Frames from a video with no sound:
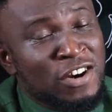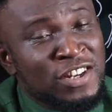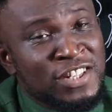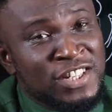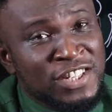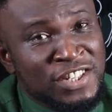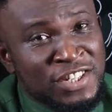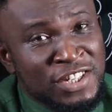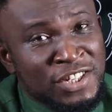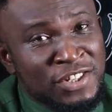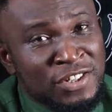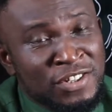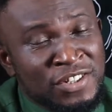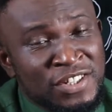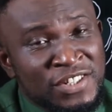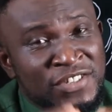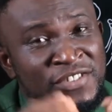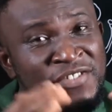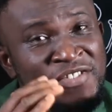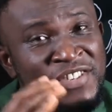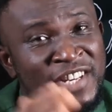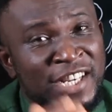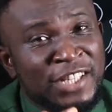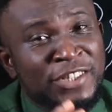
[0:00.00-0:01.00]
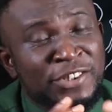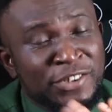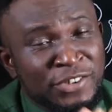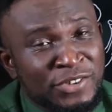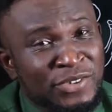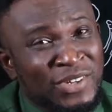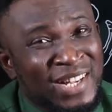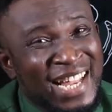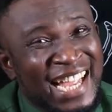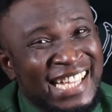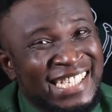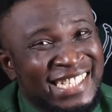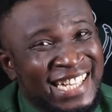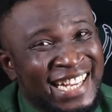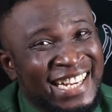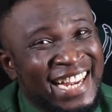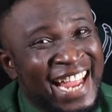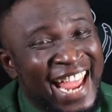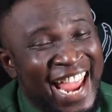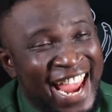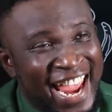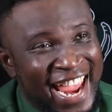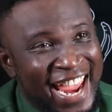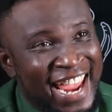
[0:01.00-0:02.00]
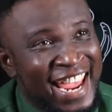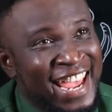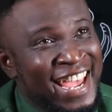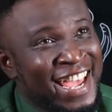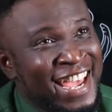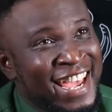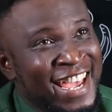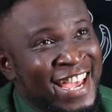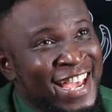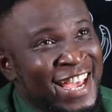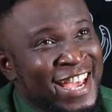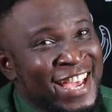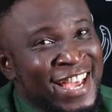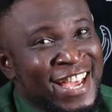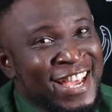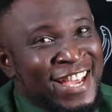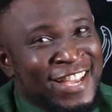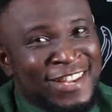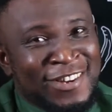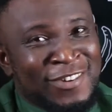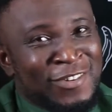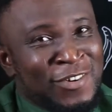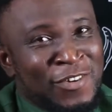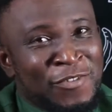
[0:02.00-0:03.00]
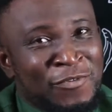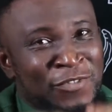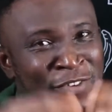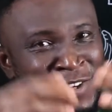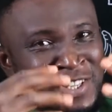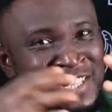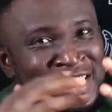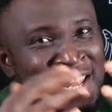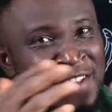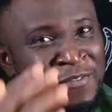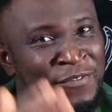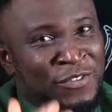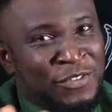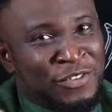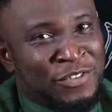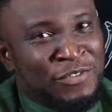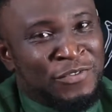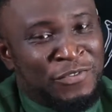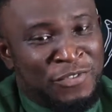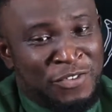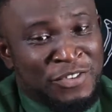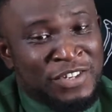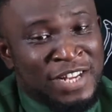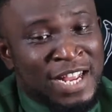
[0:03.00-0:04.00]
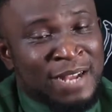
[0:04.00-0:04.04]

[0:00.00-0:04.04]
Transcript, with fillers: Oxidation is a reaction to light and air. You know, just like for